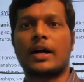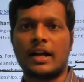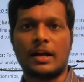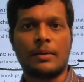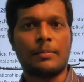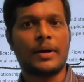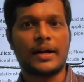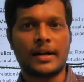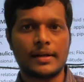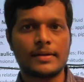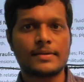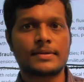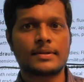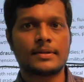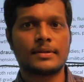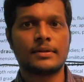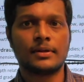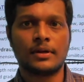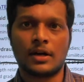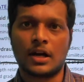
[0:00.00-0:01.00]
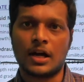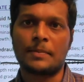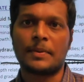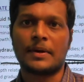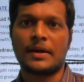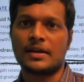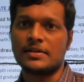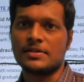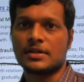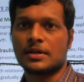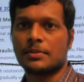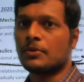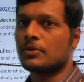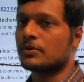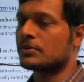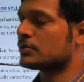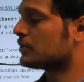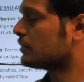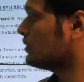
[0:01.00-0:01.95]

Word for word: kinematics topic is removed so